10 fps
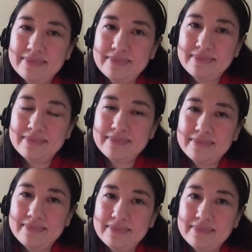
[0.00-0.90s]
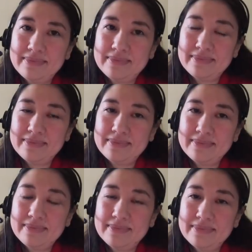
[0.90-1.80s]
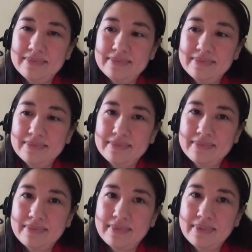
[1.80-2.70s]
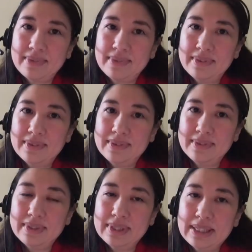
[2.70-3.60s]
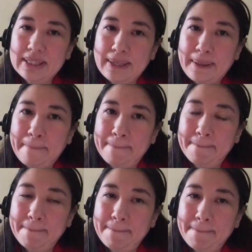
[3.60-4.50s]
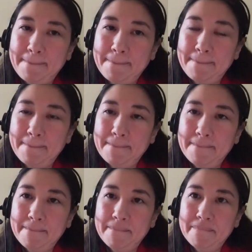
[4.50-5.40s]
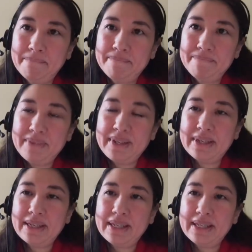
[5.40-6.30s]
This person isn't speaking.